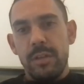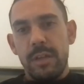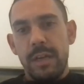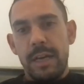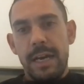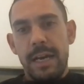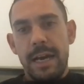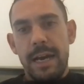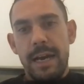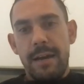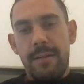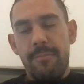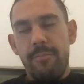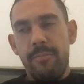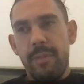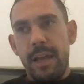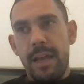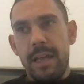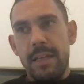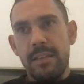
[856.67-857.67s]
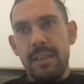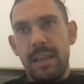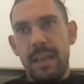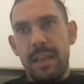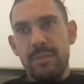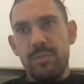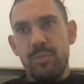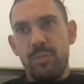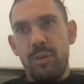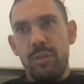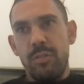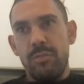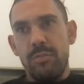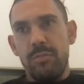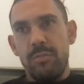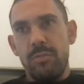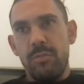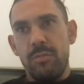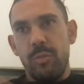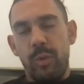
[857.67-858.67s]
as what
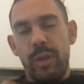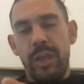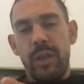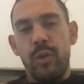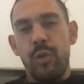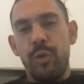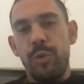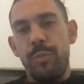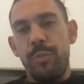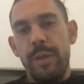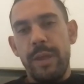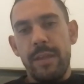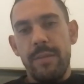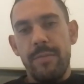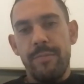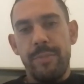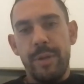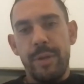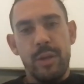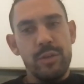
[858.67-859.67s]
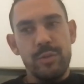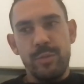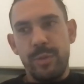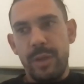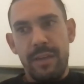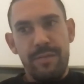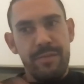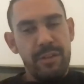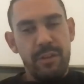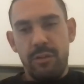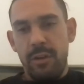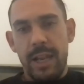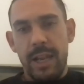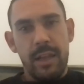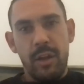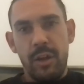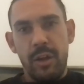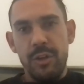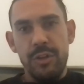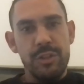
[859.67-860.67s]
we could be, because we have the
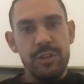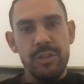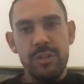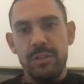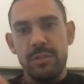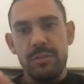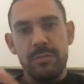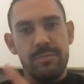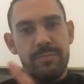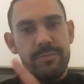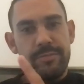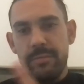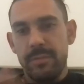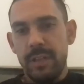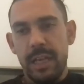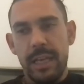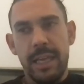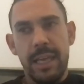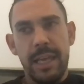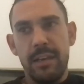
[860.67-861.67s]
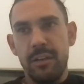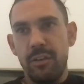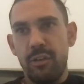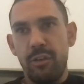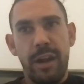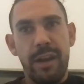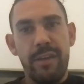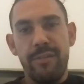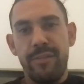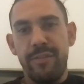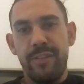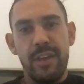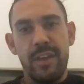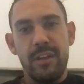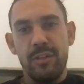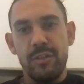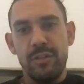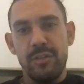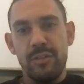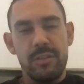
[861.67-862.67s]
great coaches, again, great
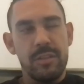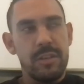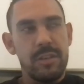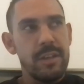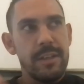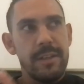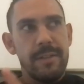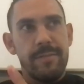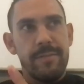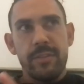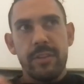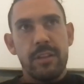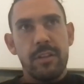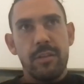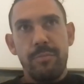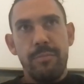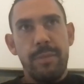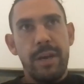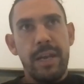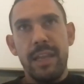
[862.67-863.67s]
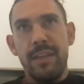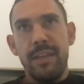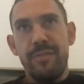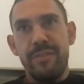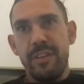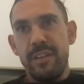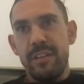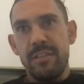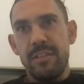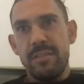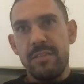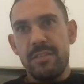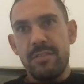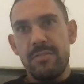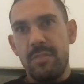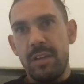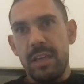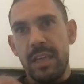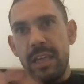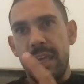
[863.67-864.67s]
fields, money for
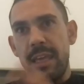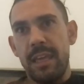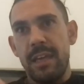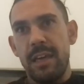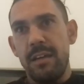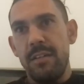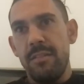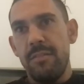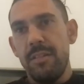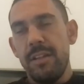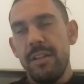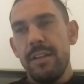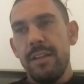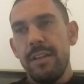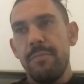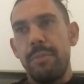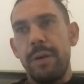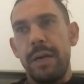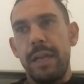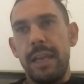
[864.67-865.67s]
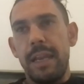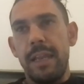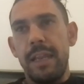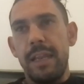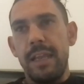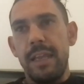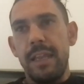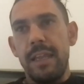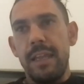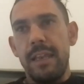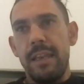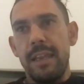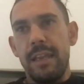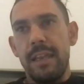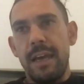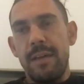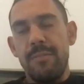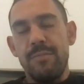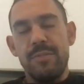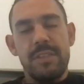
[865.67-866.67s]
the gear, but
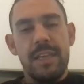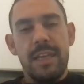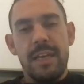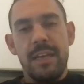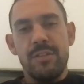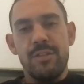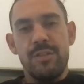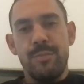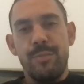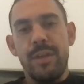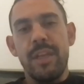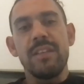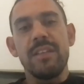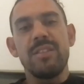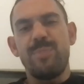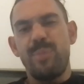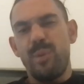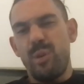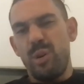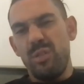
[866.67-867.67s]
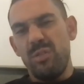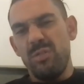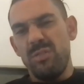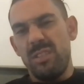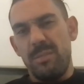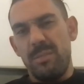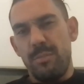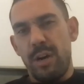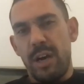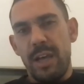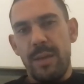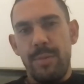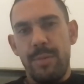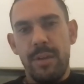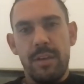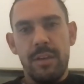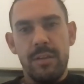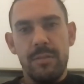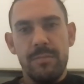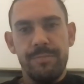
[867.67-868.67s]
it comes down to being spoilt, in my
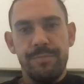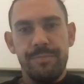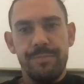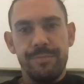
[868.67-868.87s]
opinion.